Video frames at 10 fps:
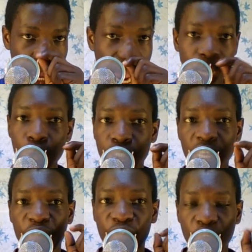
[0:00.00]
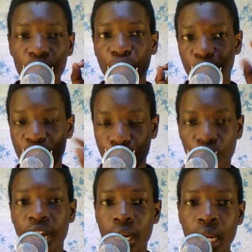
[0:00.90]
I'll use a
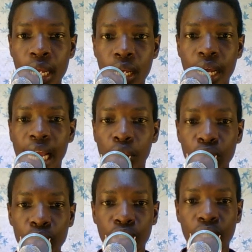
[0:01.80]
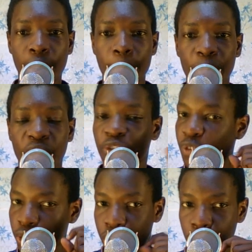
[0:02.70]
4-3-3 and I'll use a
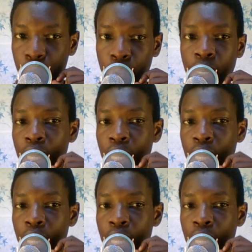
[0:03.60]
4-2-3-1.